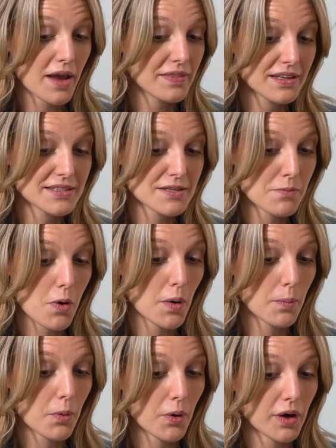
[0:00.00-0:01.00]
I think it's
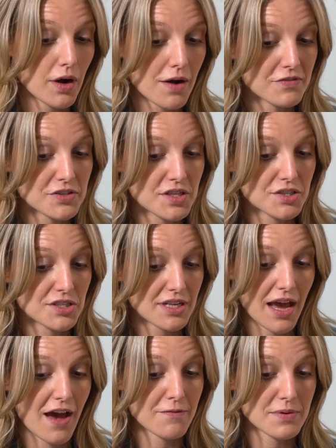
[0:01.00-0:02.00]
important conversation to
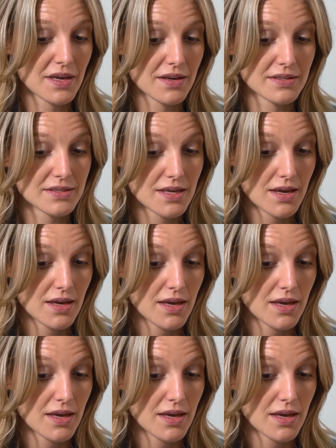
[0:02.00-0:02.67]
have, because